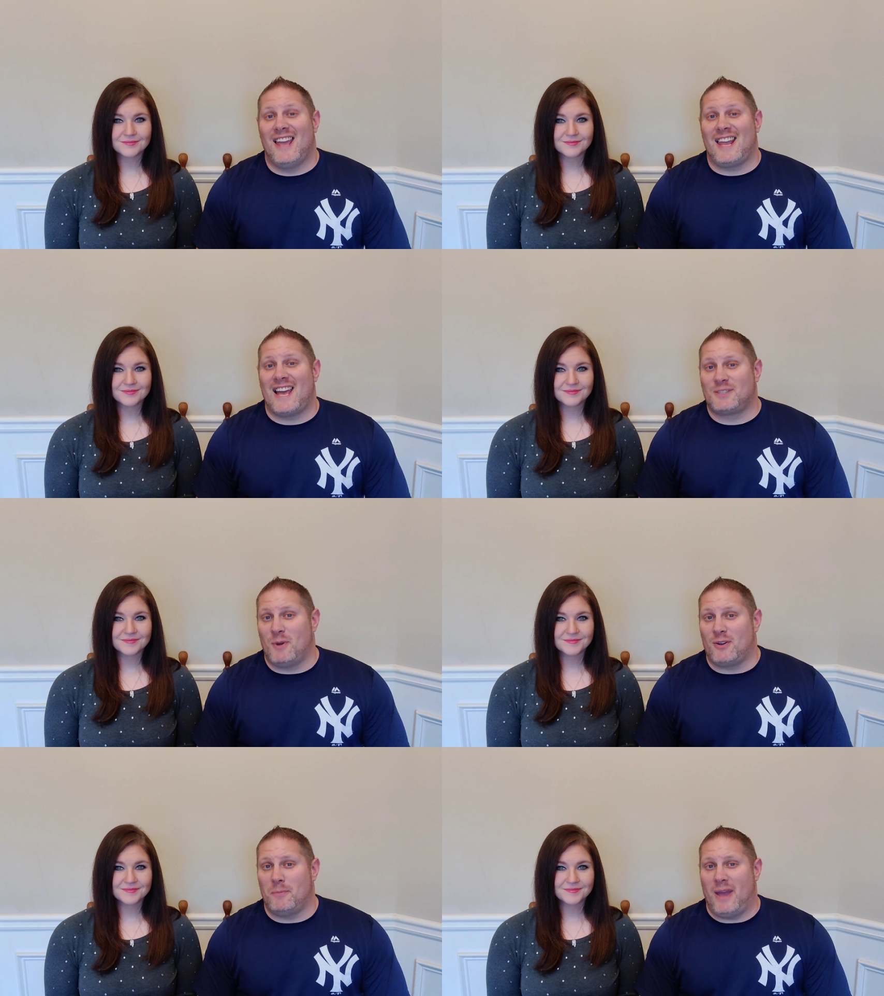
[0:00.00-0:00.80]
Speaker 1: Hey
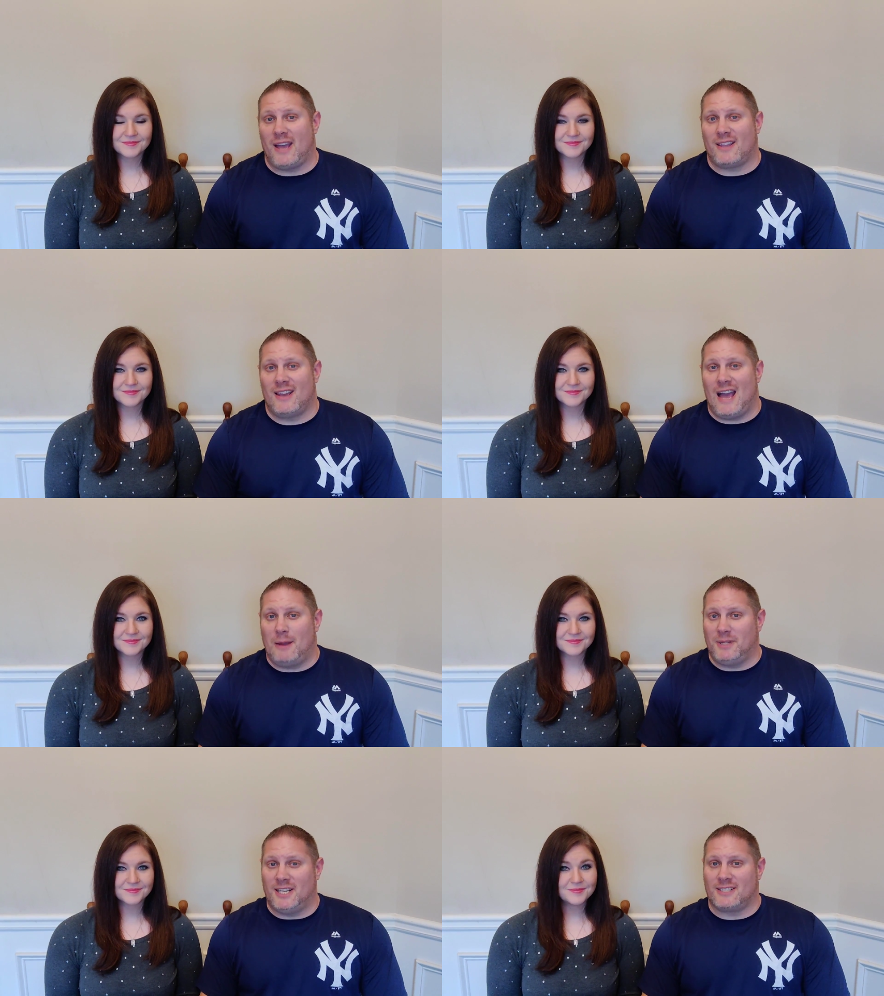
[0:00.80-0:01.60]
guys, welcome back.
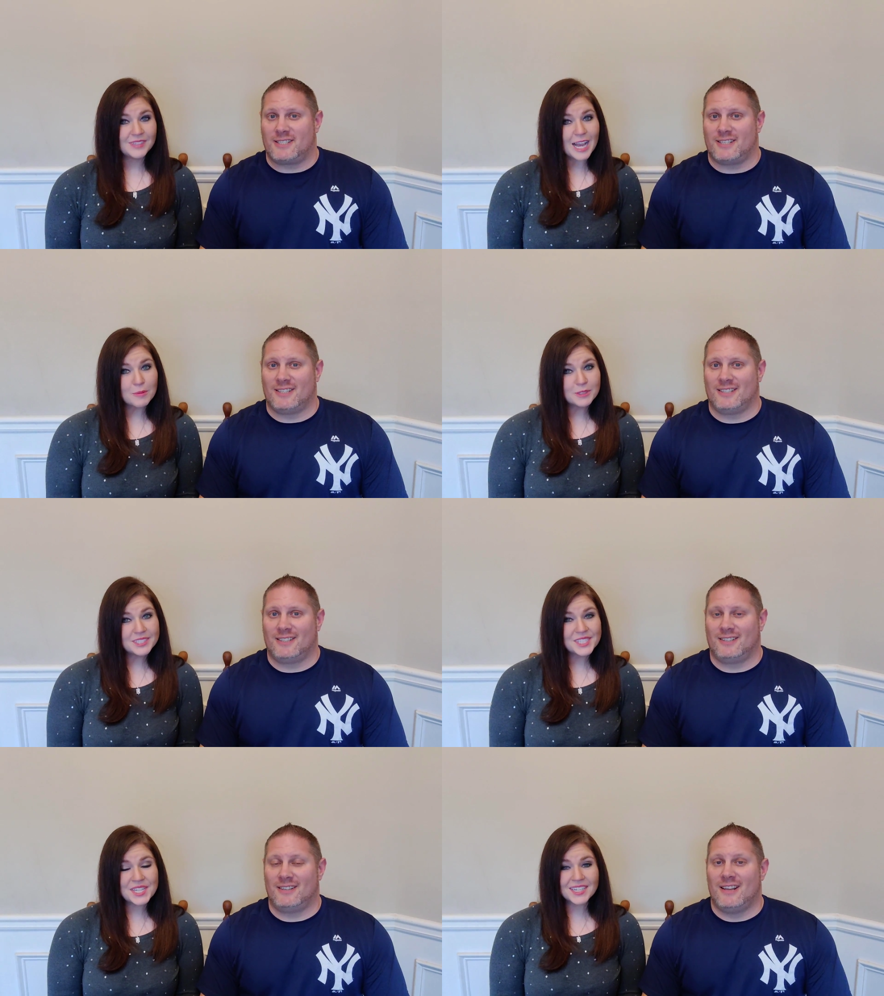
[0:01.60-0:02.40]
I'm Dennis.
Speaker 2: I'm
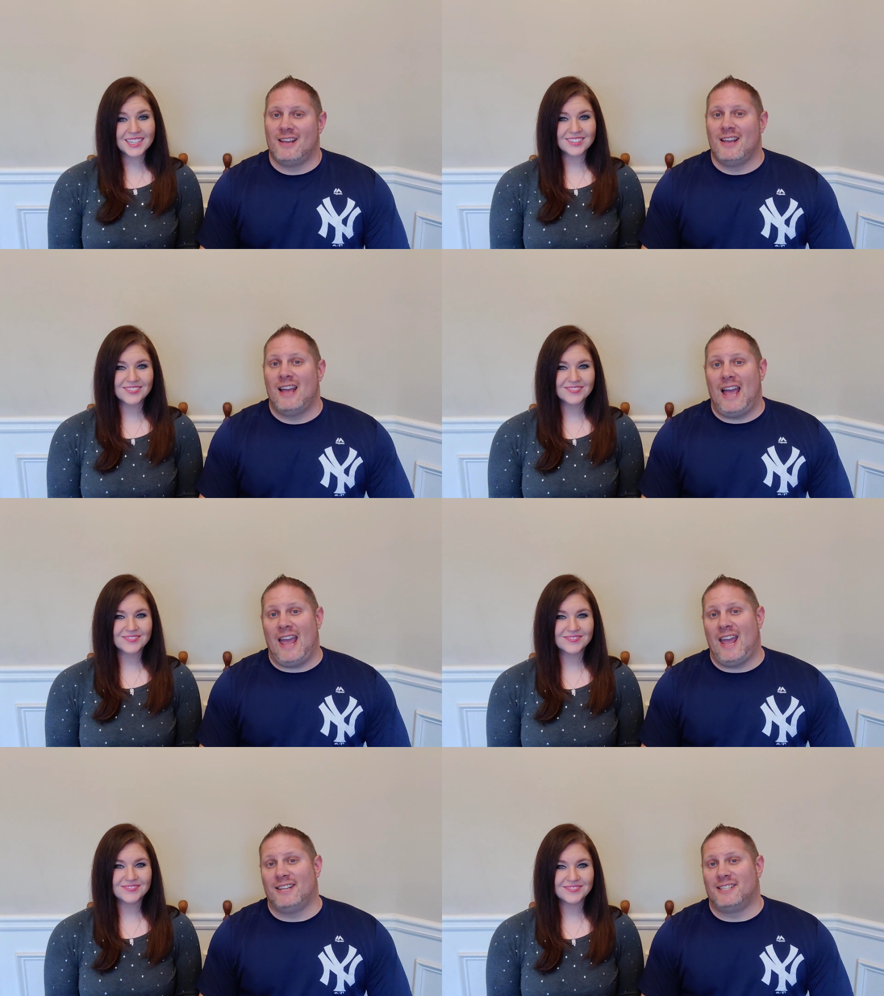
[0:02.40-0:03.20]
Christina.
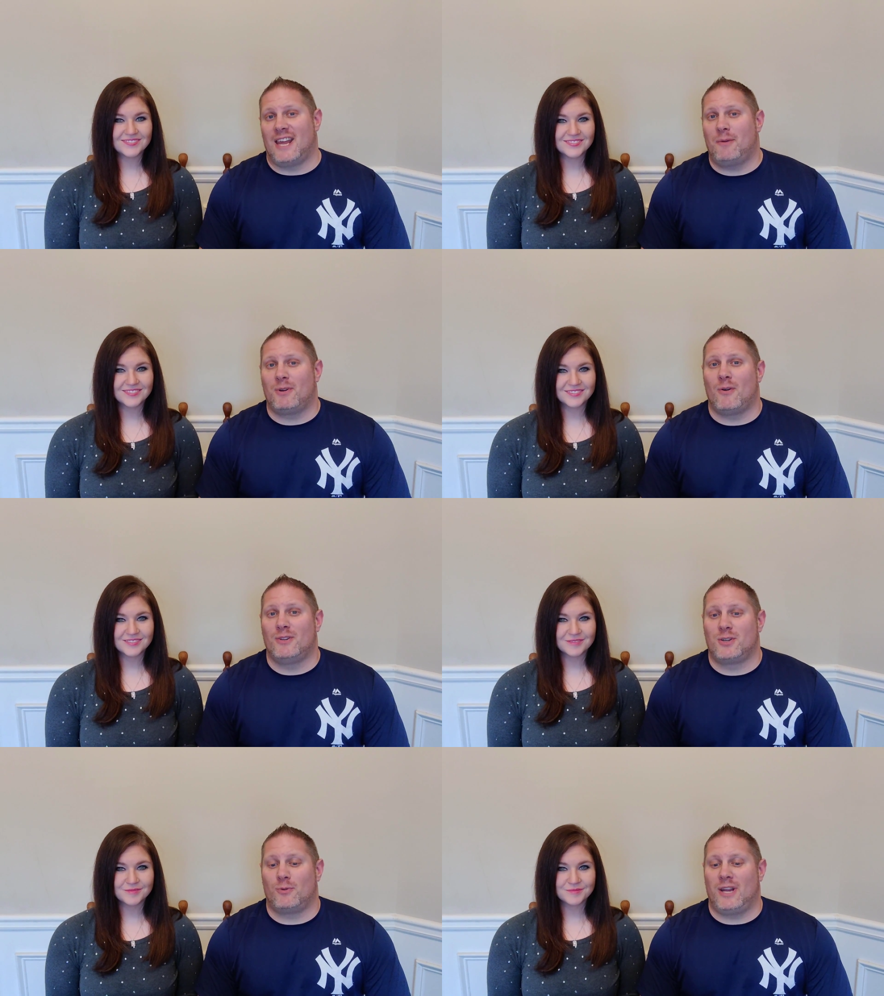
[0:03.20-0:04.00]
Speaker 1: And today we're
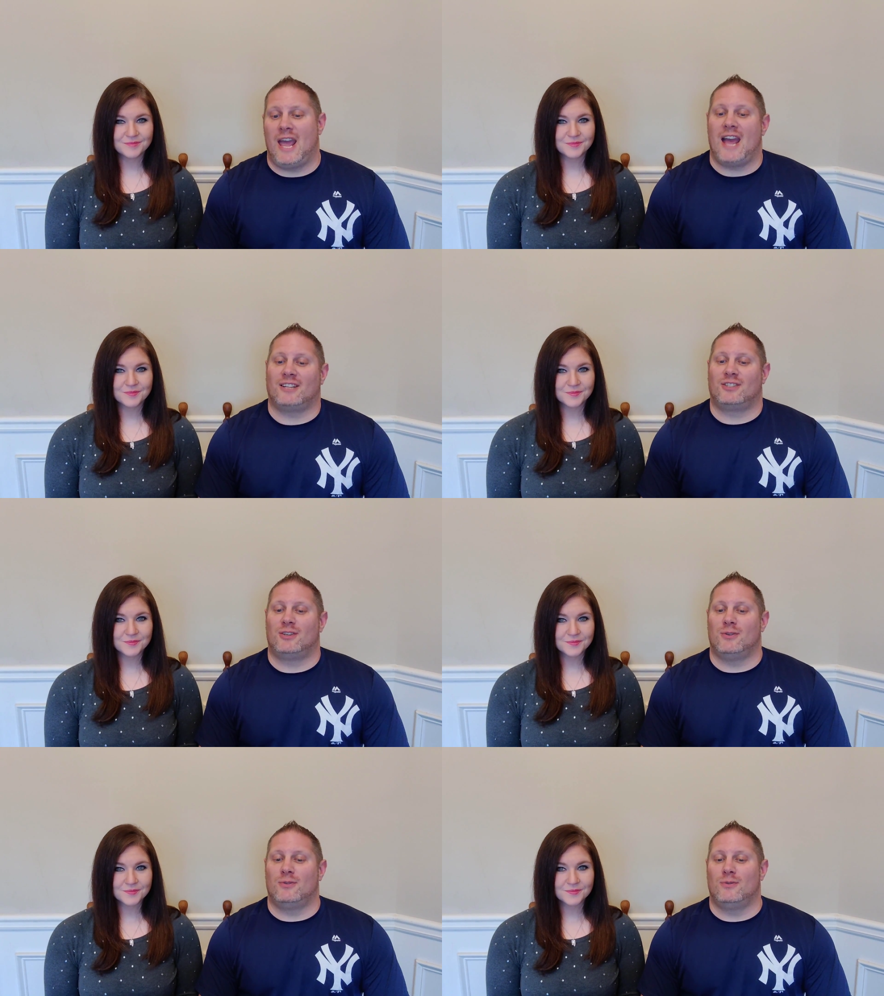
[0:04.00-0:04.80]
going to
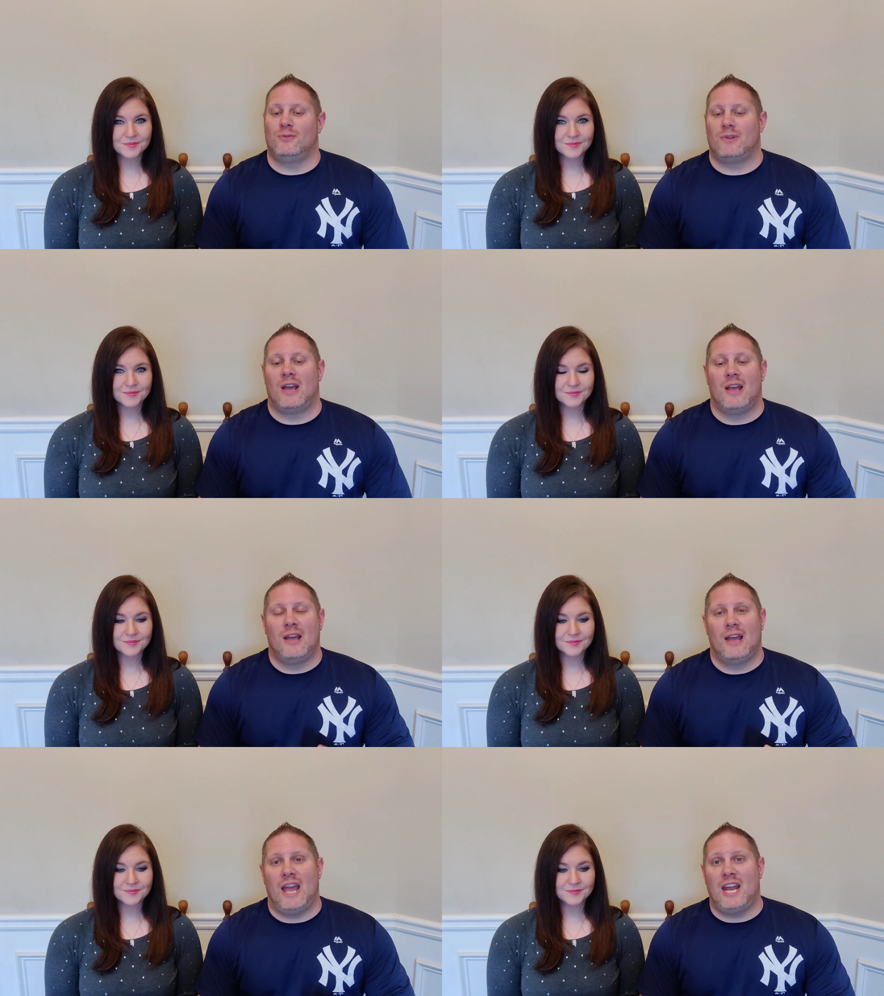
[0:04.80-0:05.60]
react to
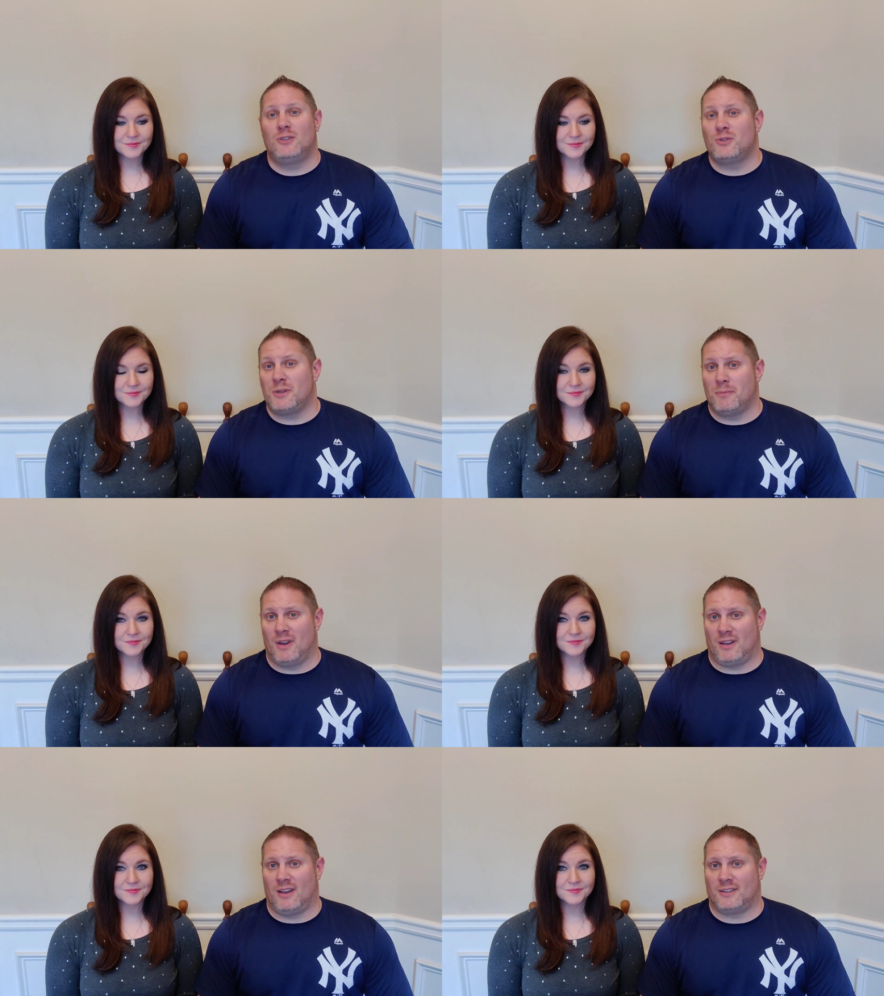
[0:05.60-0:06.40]
Angels
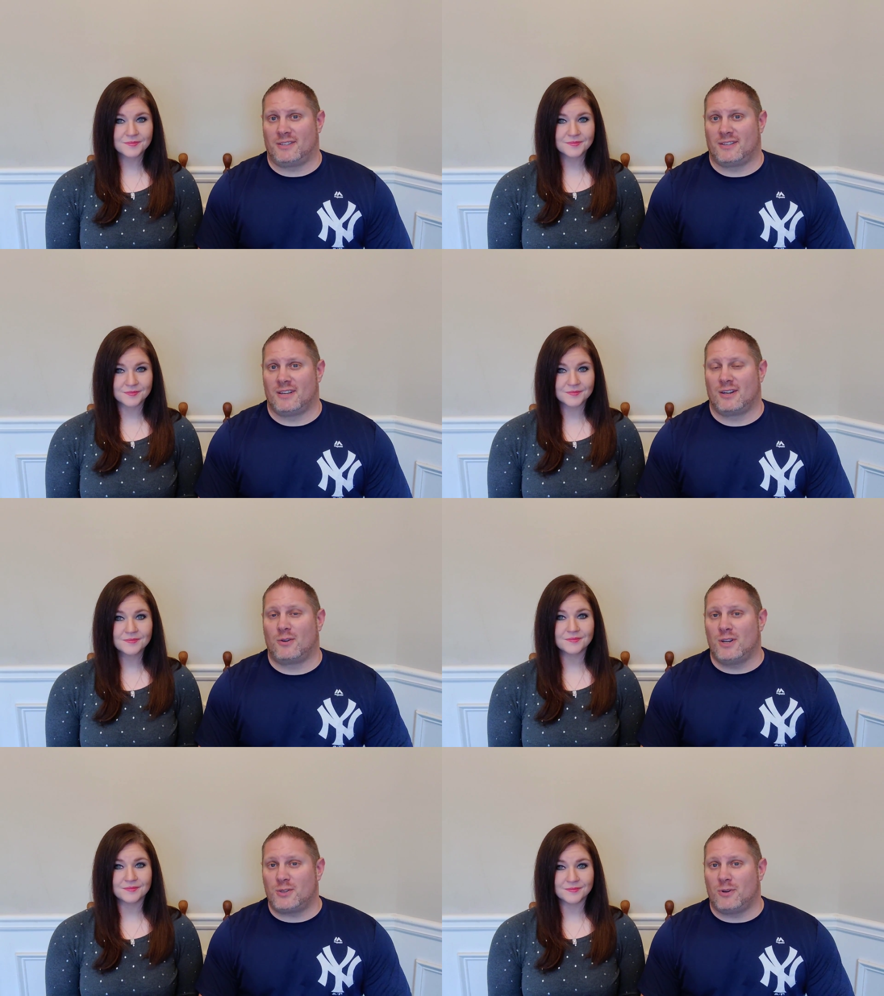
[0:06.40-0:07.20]
Among Us,
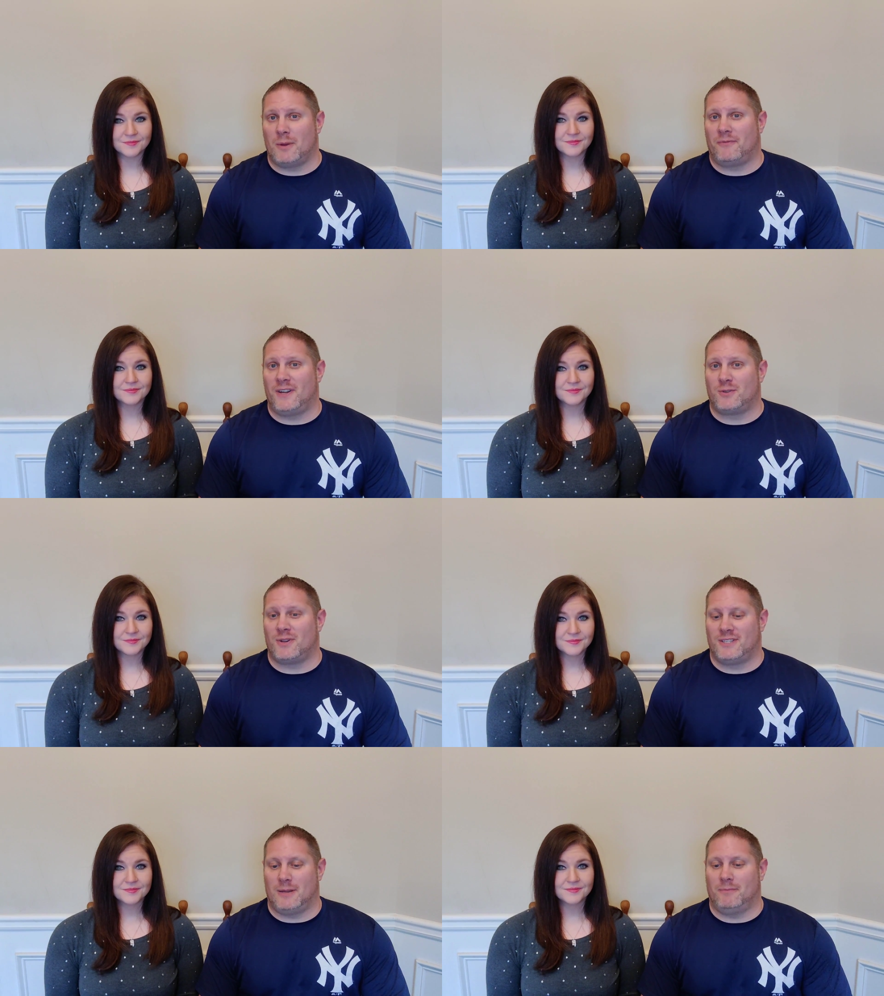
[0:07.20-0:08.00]
Chris Rupp featuring